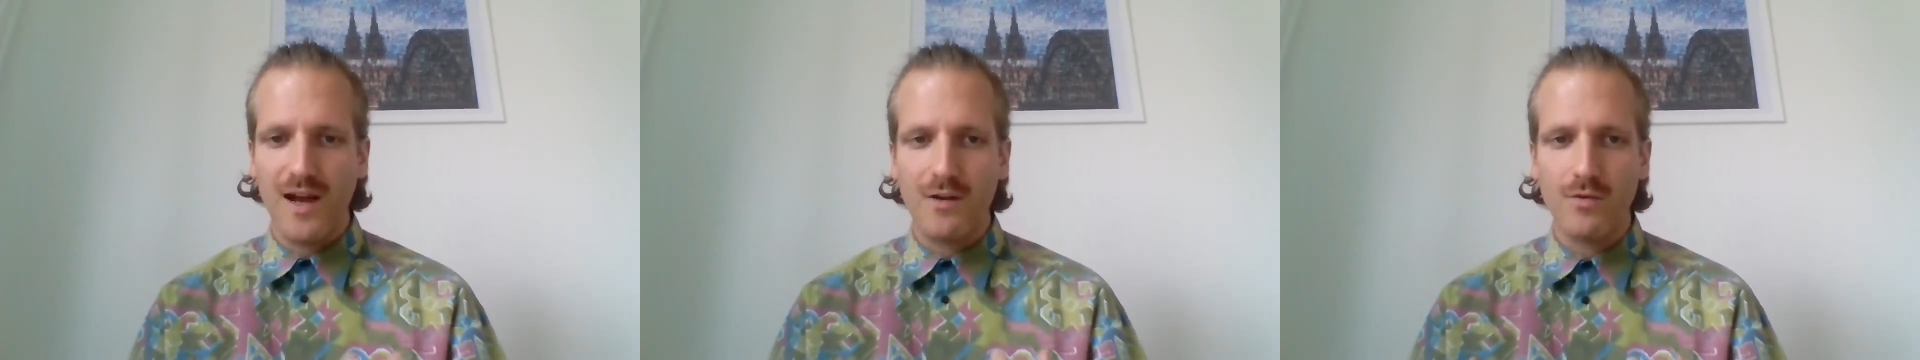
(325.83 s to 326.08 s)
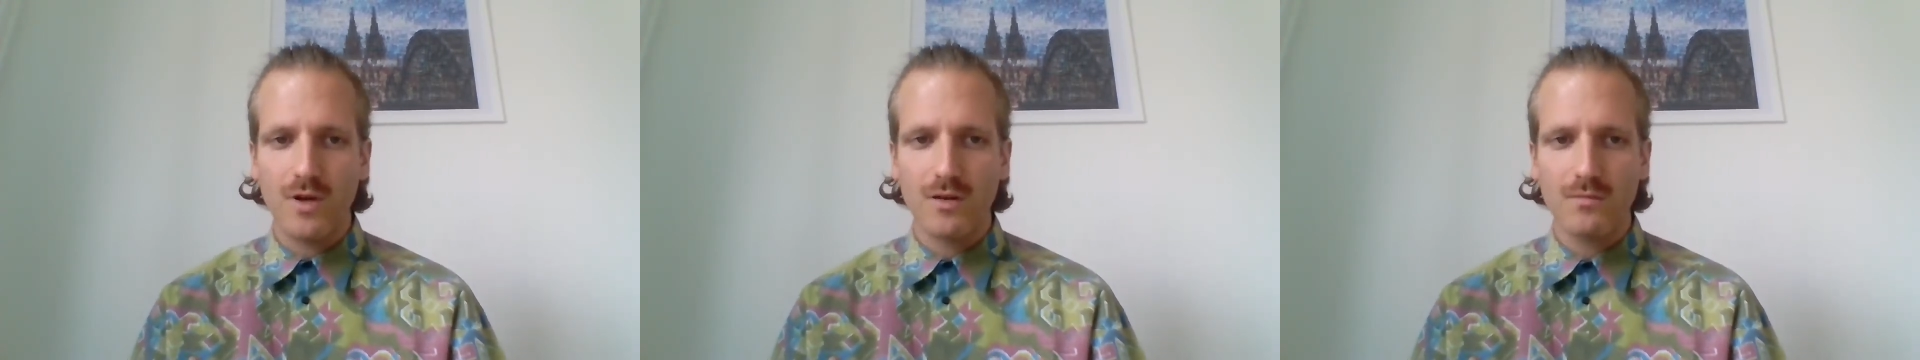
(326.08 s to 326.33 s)

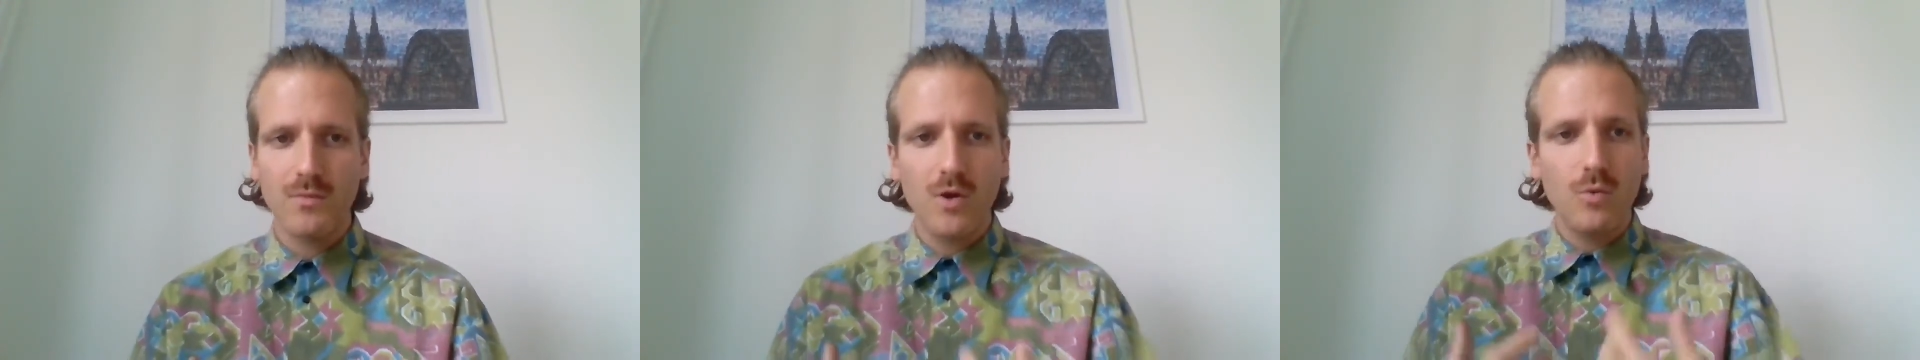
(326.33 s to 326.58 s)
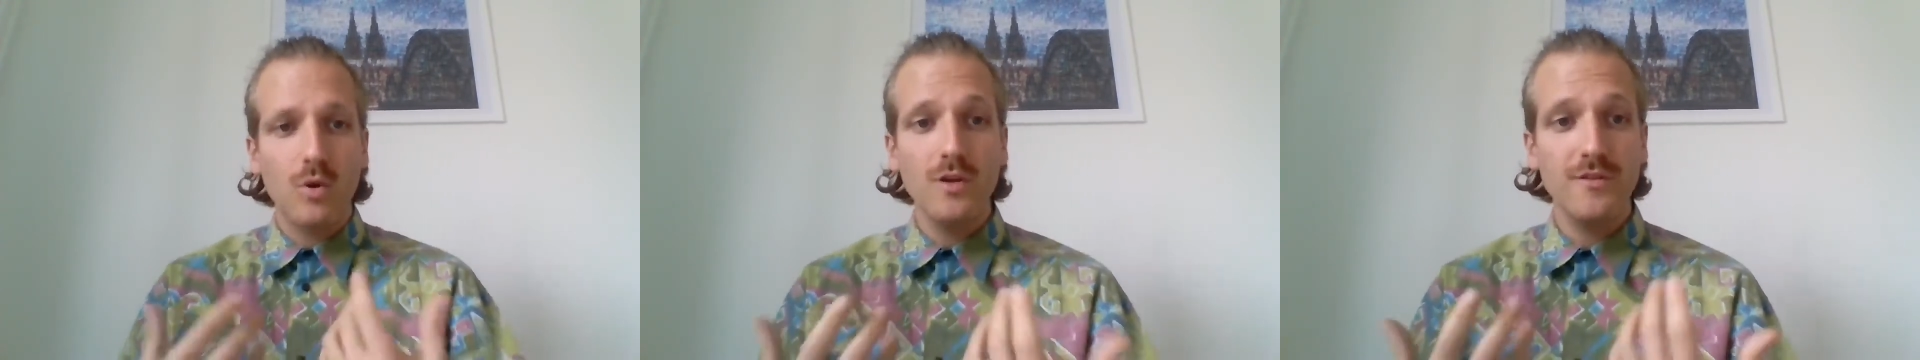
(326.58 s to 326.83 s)
our
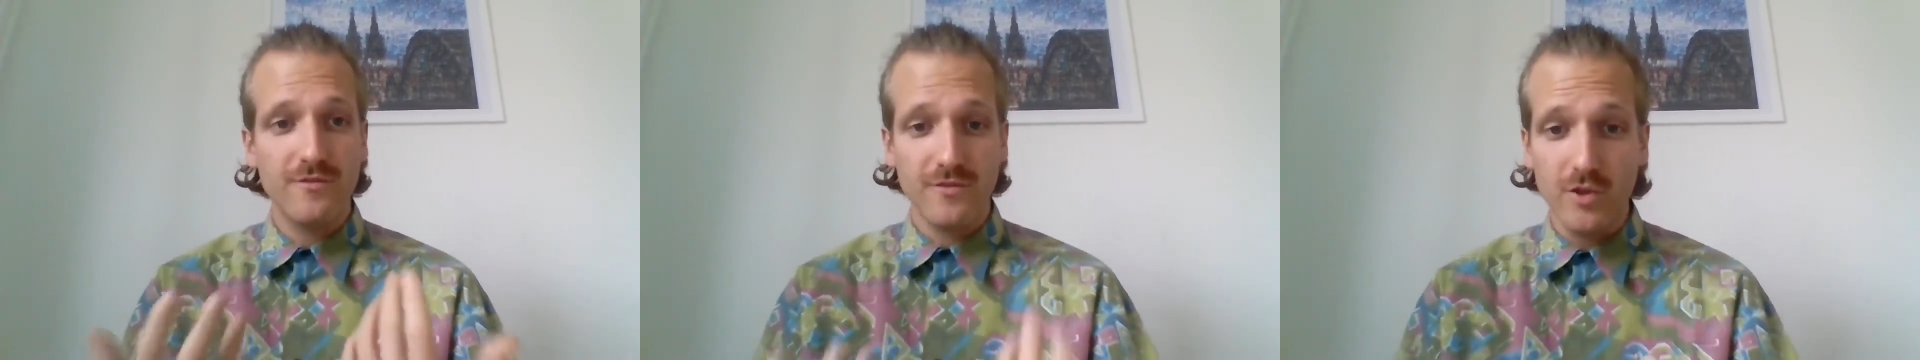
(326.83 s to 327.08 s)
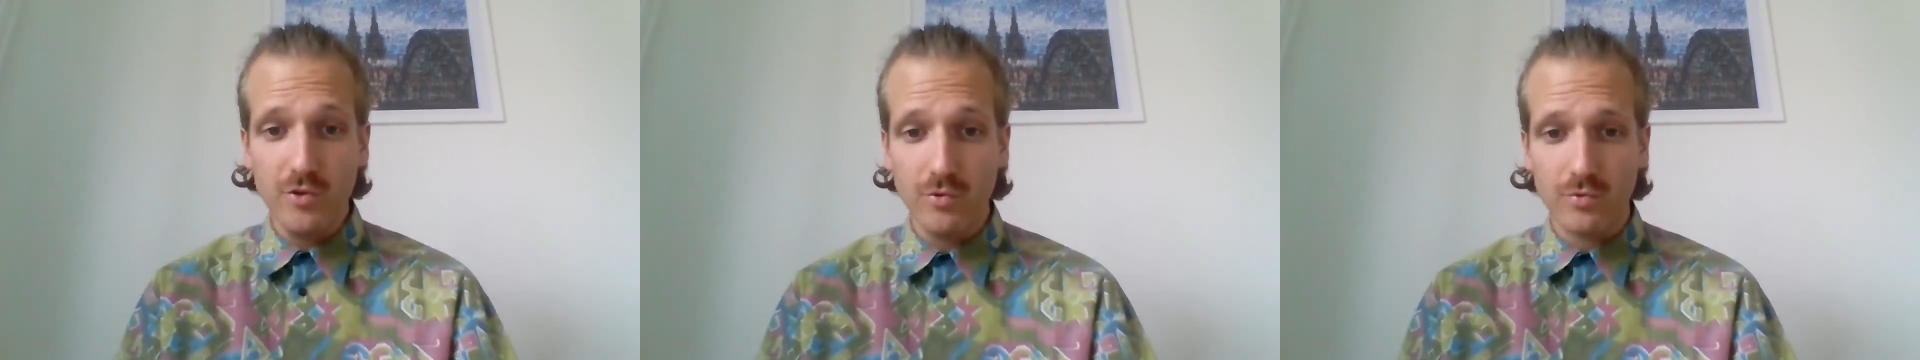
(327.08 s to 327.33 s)

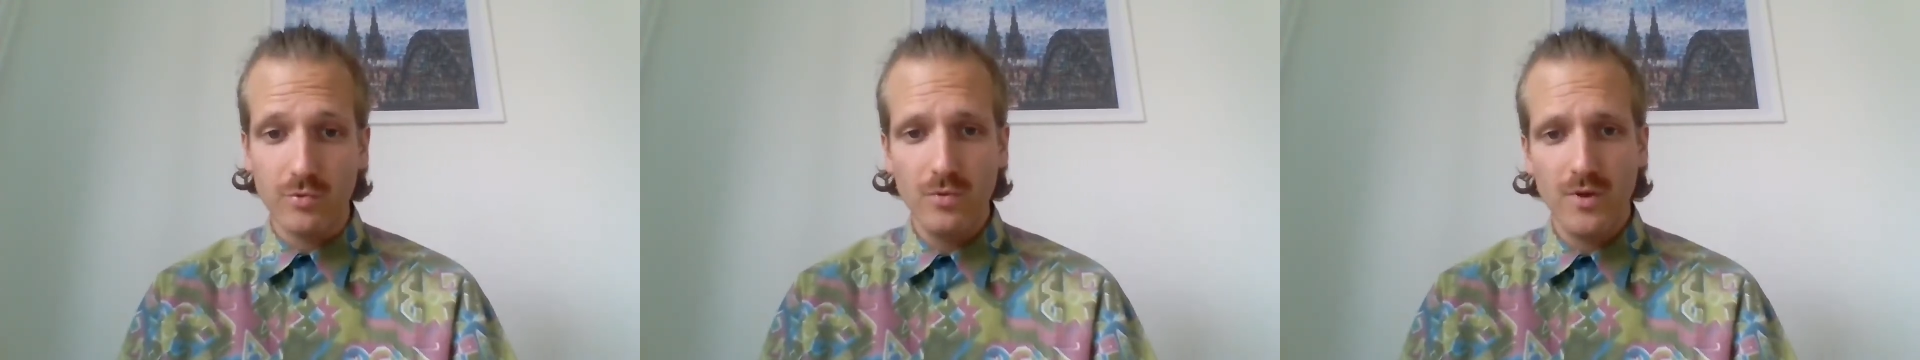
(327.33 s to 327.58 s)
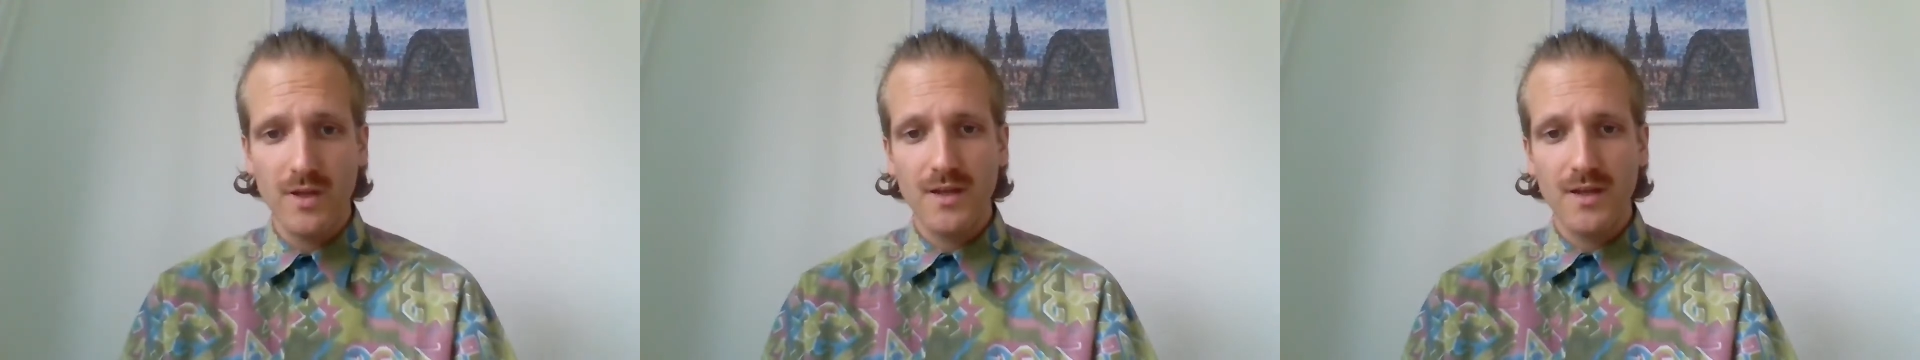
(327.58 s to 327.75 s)
worldview,